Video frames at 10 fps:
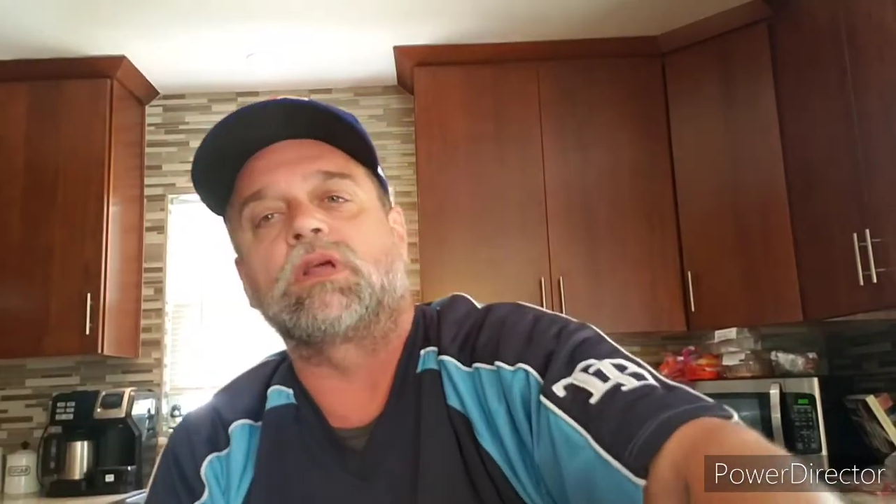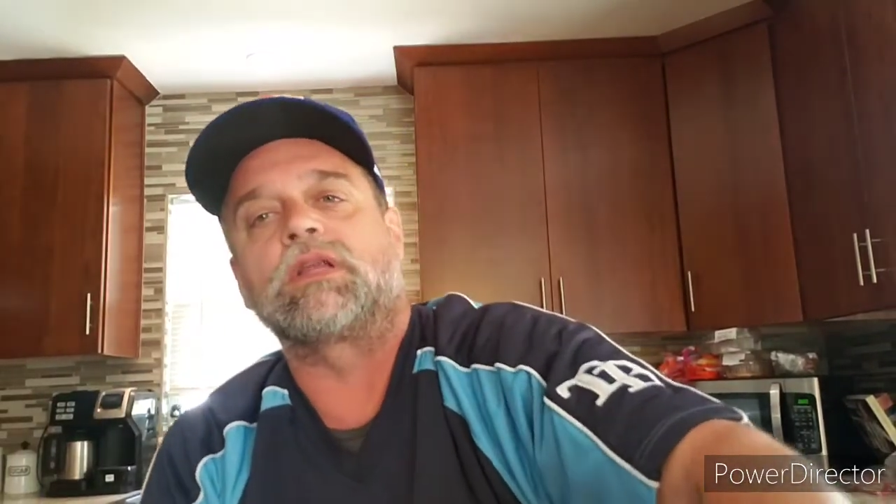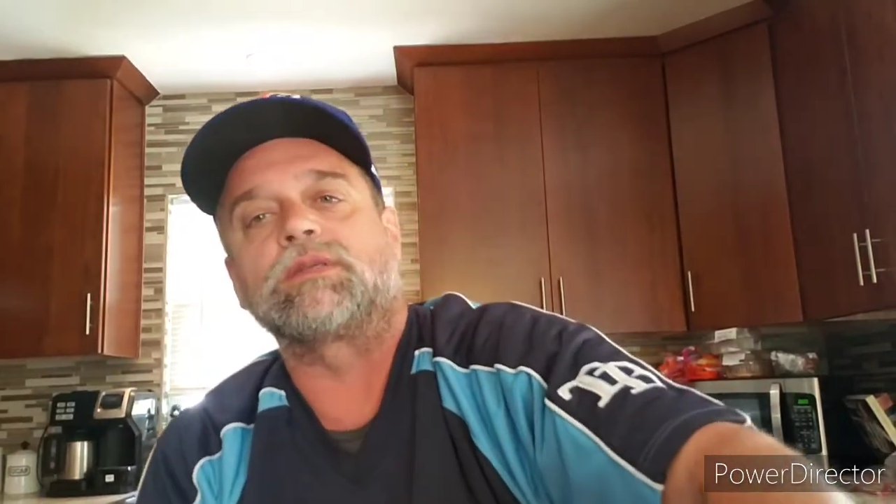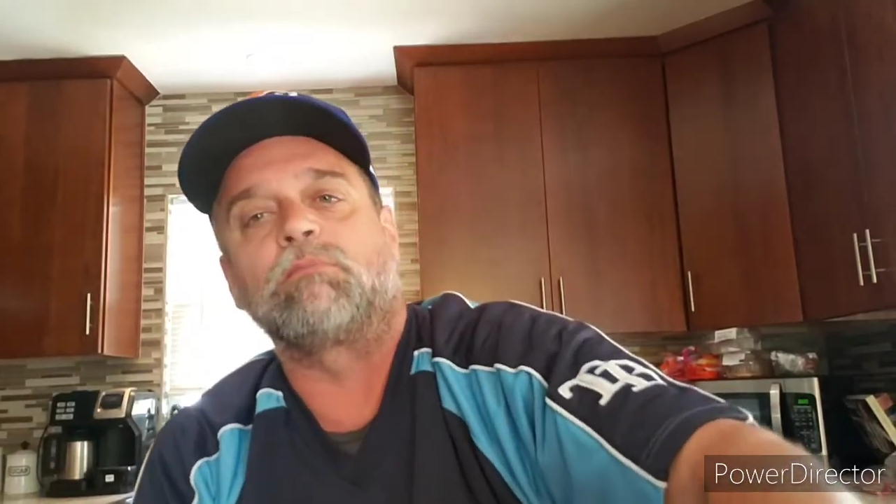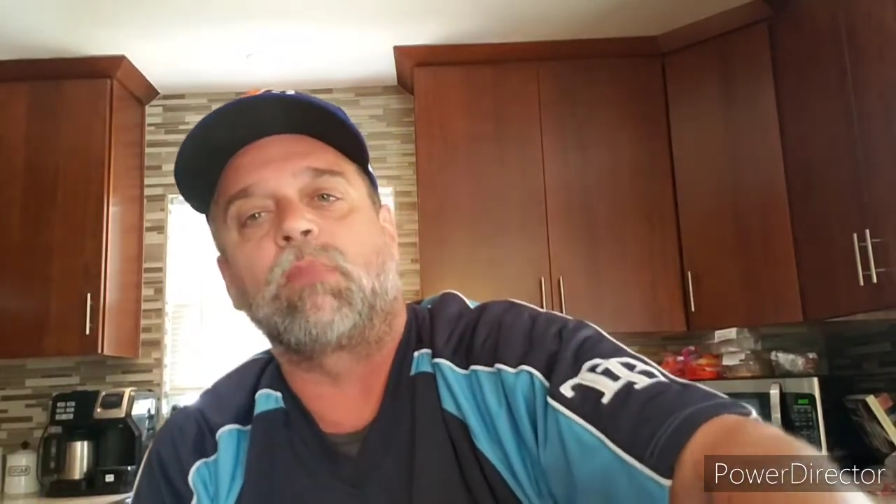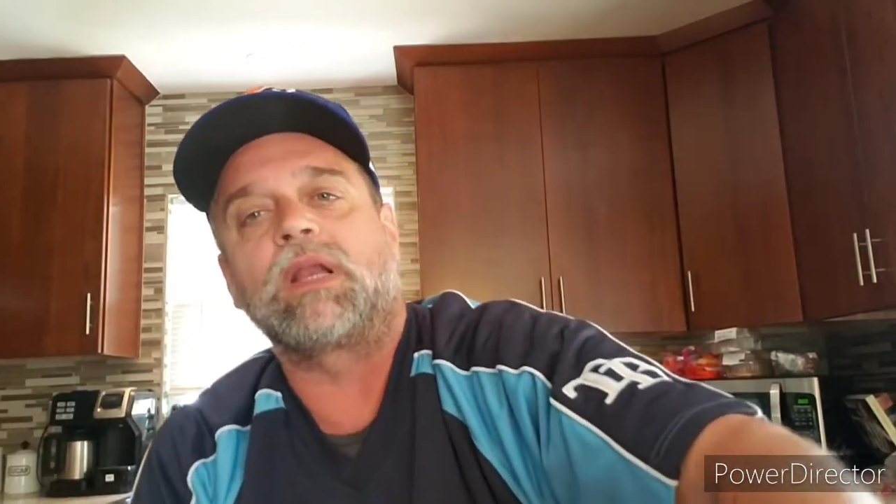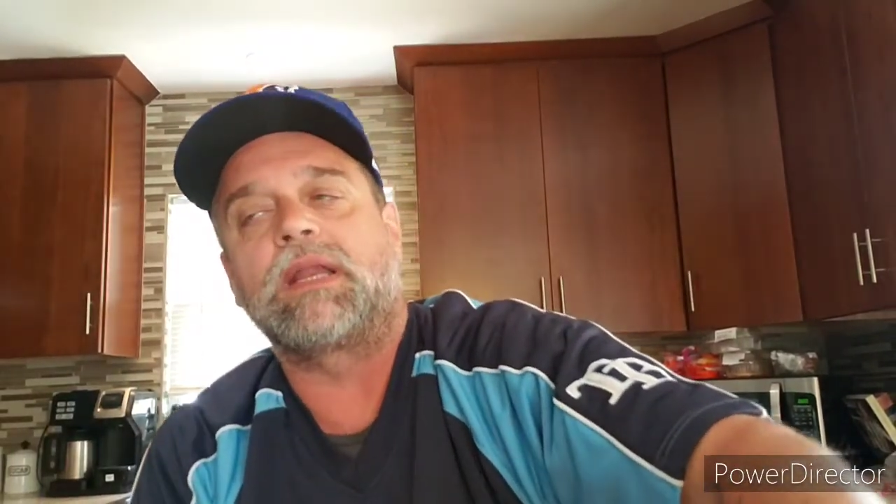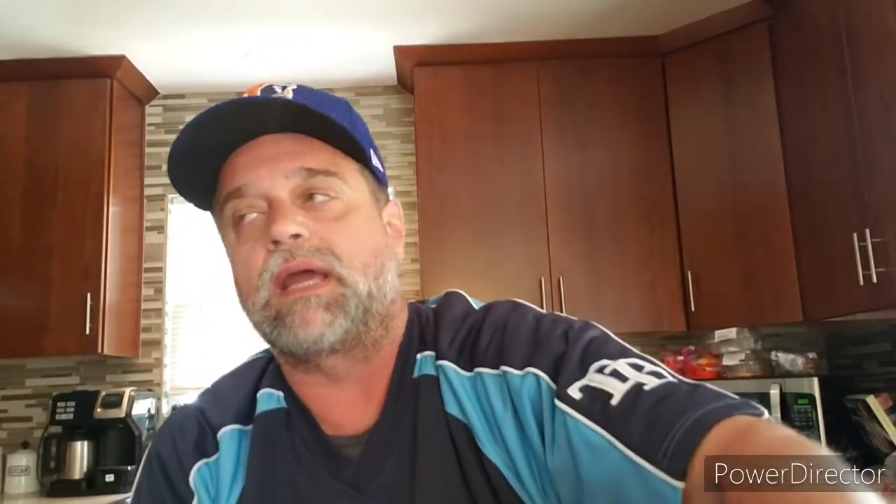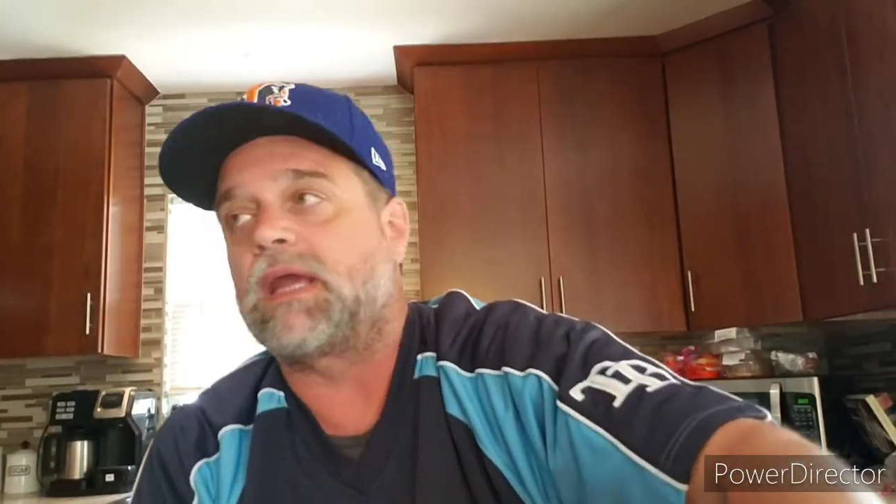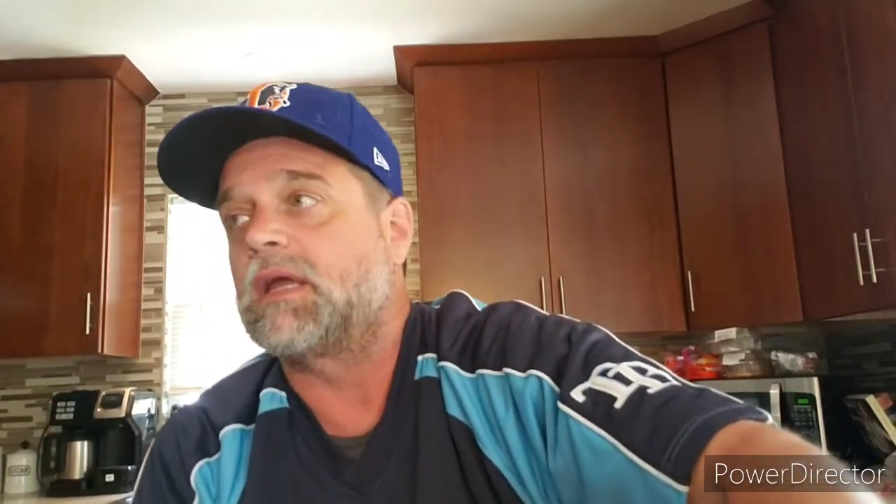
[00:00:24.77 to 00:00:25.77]
It is
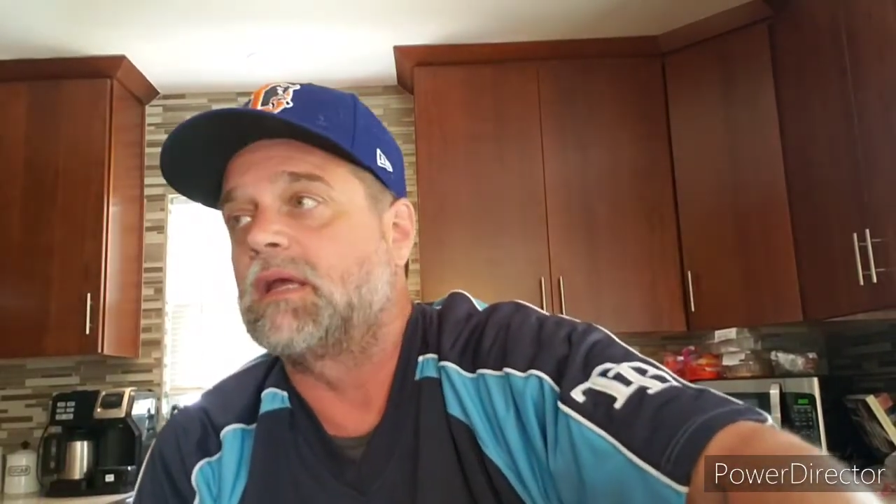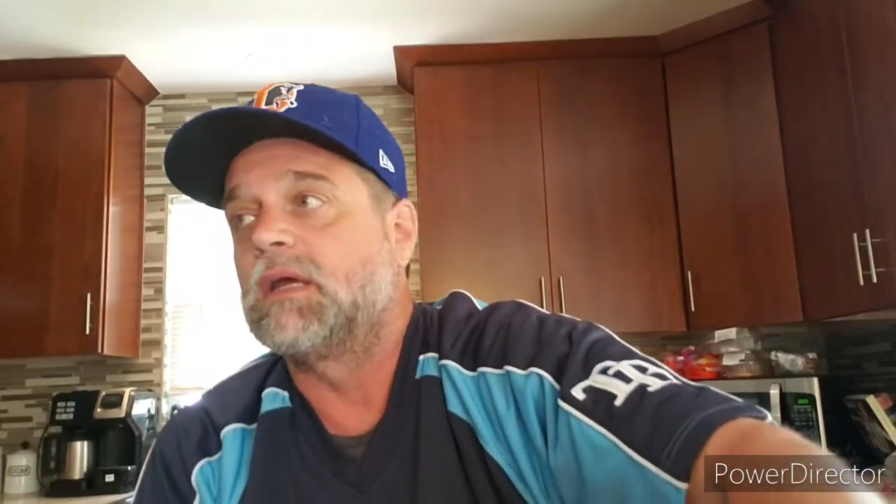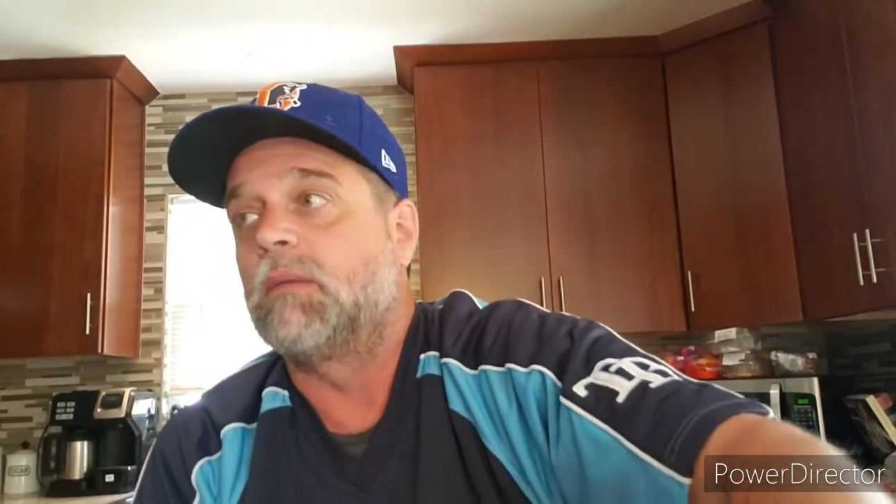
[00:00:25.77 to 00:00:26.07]
Monday